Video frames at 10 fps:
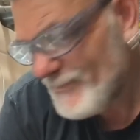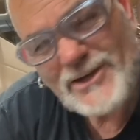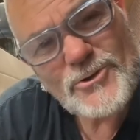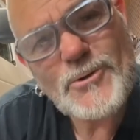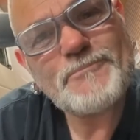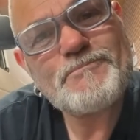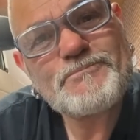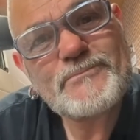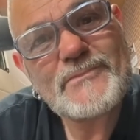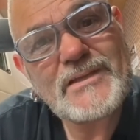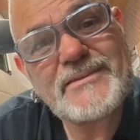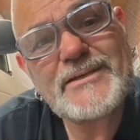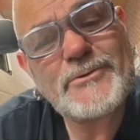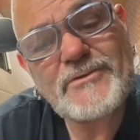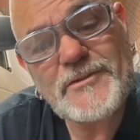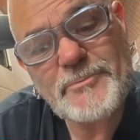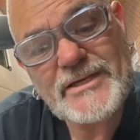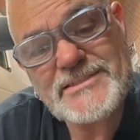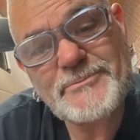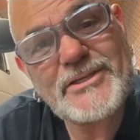I don't know. I think I would rather pay
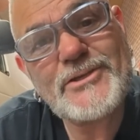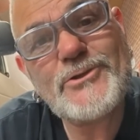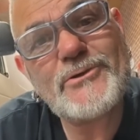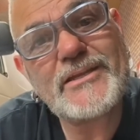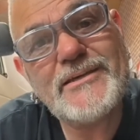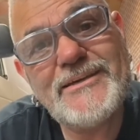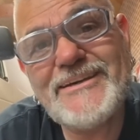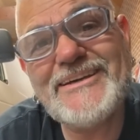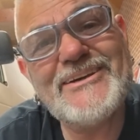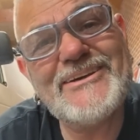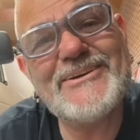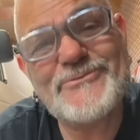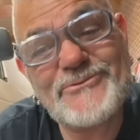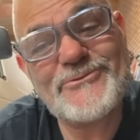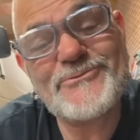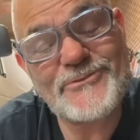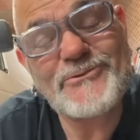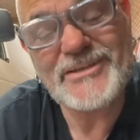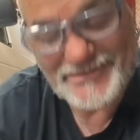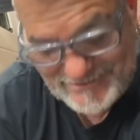somebody to do it. For real.